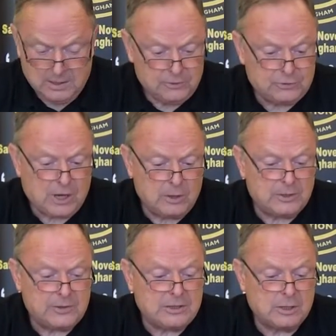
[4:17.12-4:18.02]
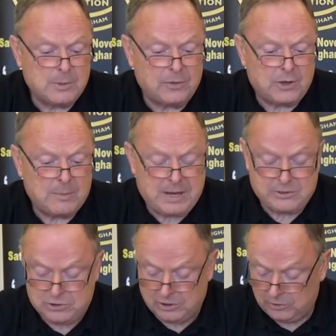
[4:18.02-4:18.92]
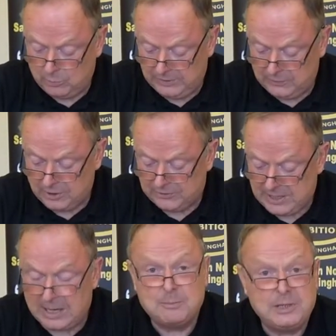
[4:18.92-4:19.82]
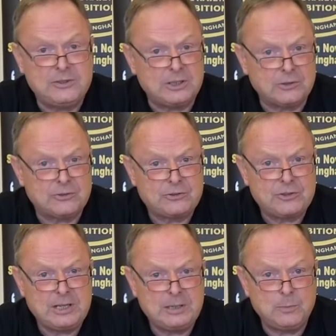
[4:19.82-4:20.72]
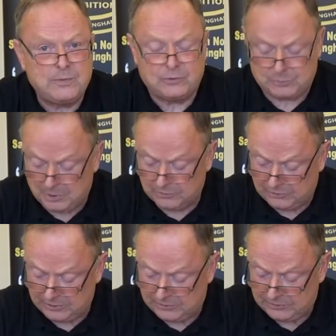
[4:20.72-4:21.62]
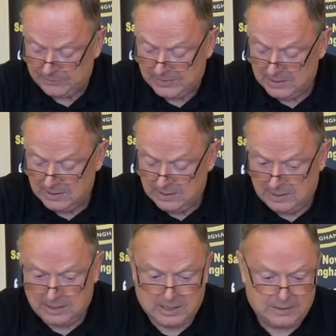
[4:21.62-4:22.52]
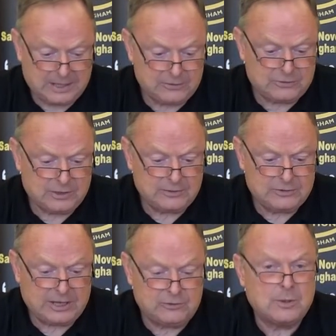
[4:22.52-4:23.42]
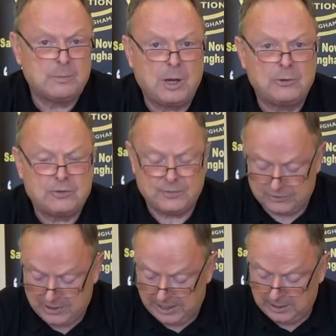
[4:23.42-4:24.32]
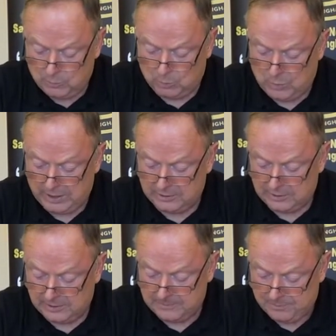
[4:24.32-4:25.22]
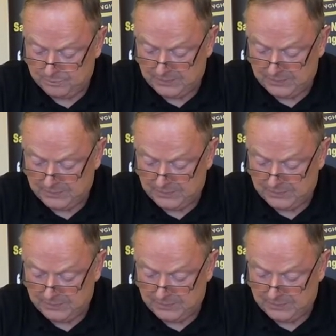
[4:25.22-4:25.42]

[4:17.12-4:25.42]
So at the end of the month I mentioned we've got our meeting at Steam with the sponsors. That takes up most of the day, one way or another.